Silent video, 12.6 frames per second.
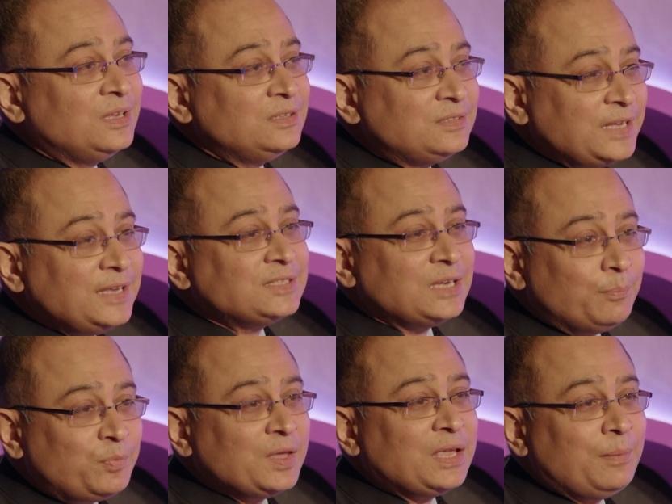says
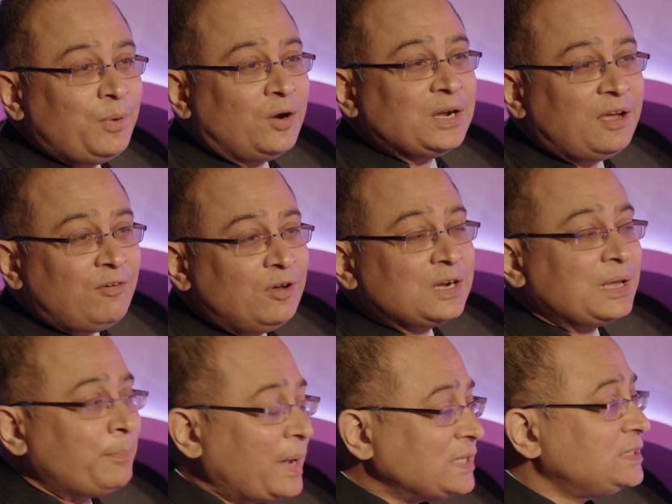something about our
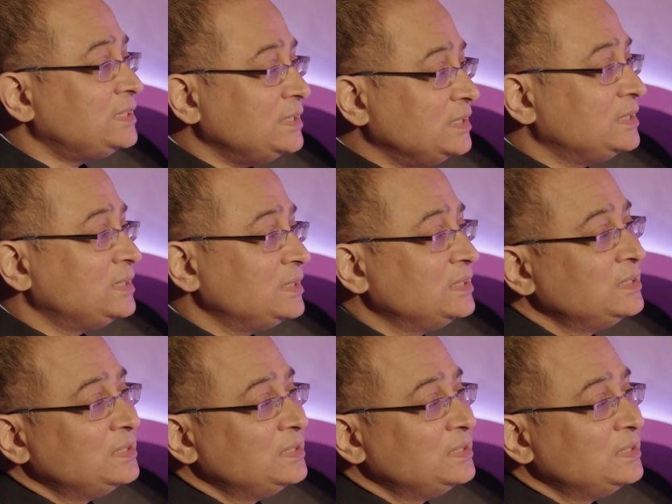capacities.